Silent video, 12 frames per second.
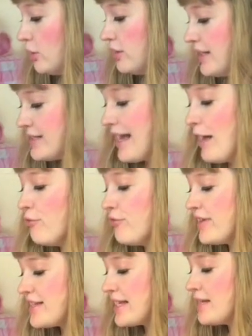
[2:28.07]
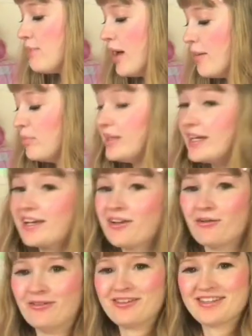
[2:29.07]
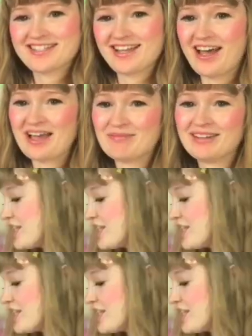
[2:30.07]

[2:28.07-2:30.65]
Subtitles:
Lolita outfit in public. All the time.